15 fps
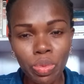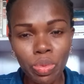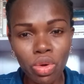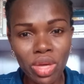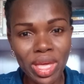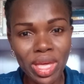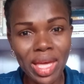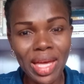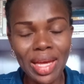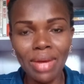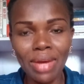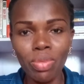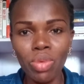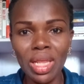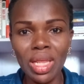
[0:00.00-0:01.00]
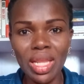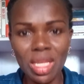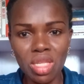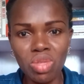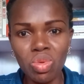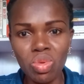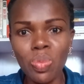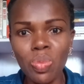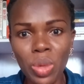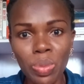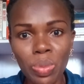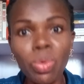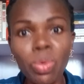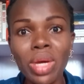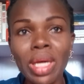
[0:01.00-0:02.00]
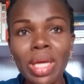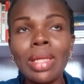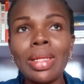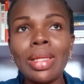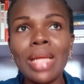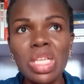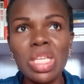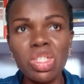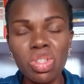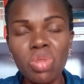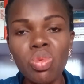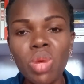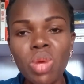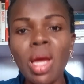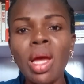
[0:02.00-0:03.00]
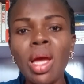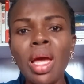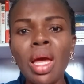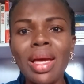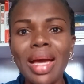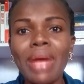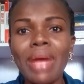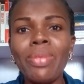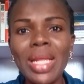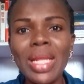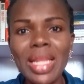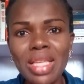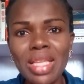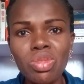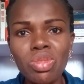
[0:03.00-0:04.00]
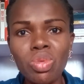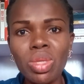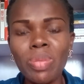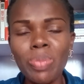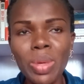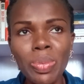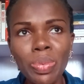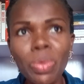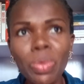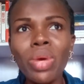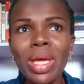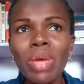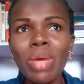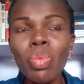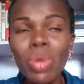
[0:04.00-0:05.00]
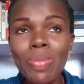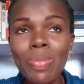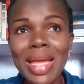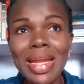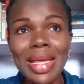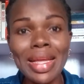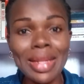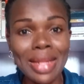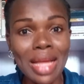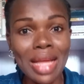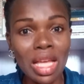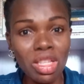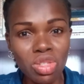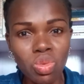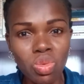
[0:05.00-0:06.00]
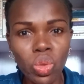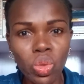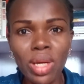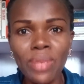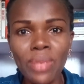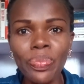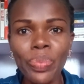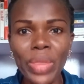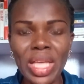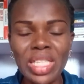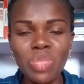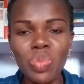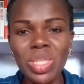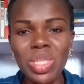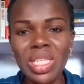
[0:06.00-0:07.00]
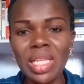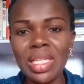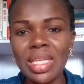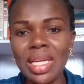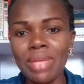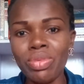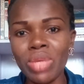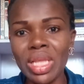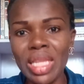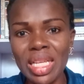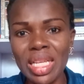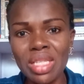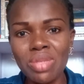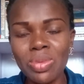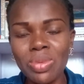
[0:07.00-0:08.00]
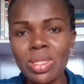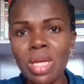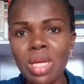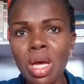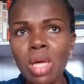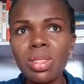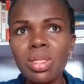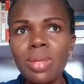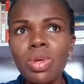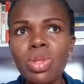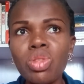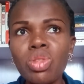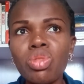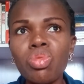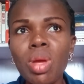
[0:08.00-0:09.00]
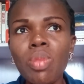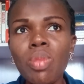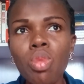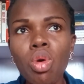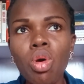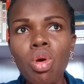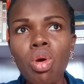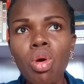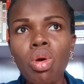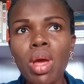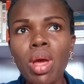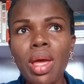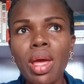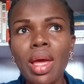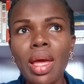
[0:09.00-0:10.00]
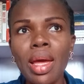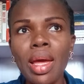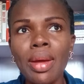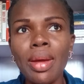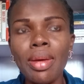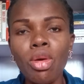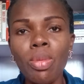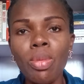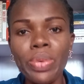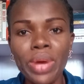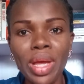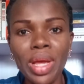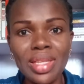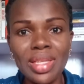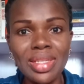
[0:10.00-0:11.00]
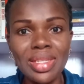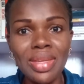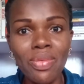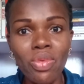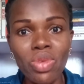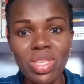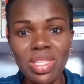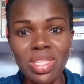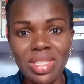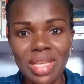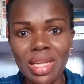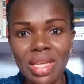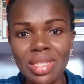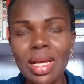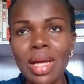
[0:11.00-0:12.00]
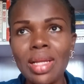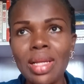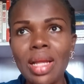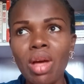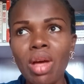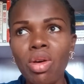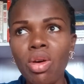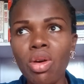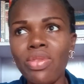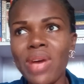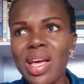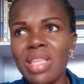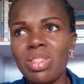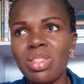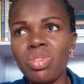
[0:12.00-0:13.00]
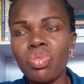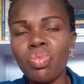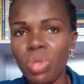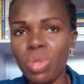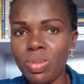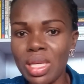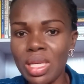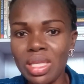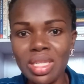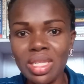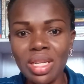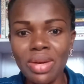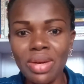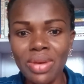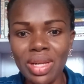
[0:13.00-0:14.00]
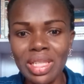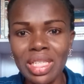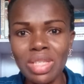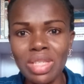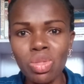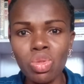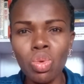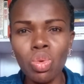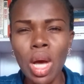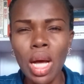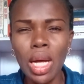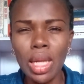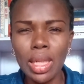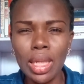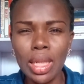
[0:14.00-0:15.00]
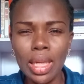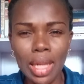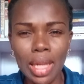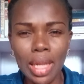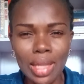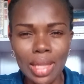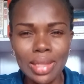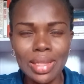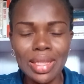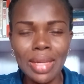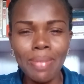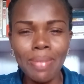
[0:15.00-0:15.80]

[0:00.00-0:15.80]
here can relate with, people in Nigeria can relate with, people, women in Nigeria especially can relate with. So I'm going to do a more comprehensive research that covers women generally, to analyze the